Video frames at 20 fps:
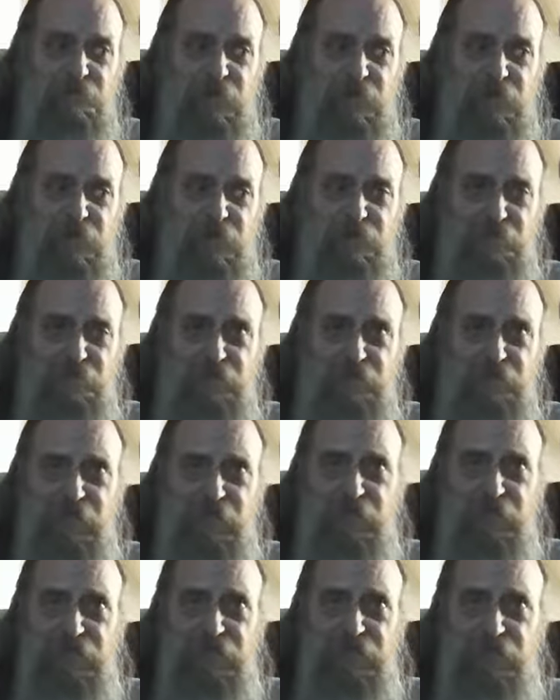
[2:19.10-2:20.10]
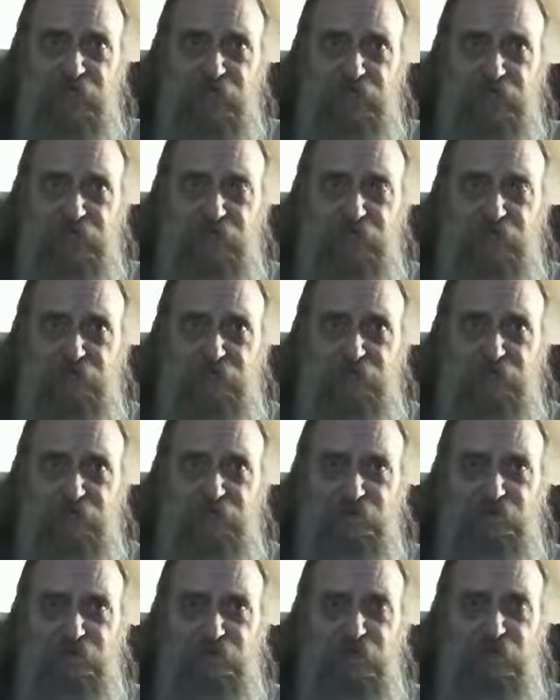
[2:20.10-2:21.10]
of am tending
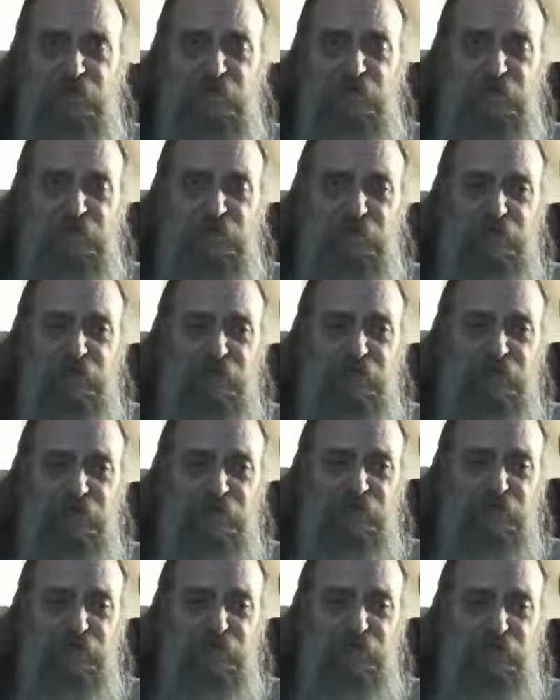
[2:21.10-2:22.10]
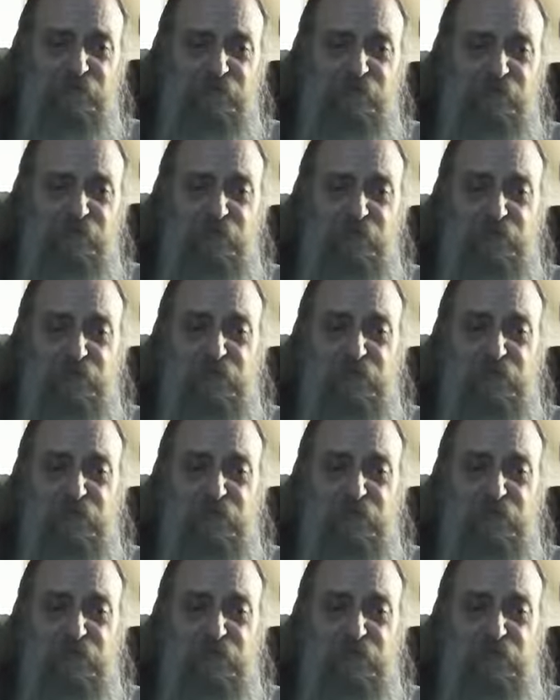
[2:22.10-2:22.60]
to go a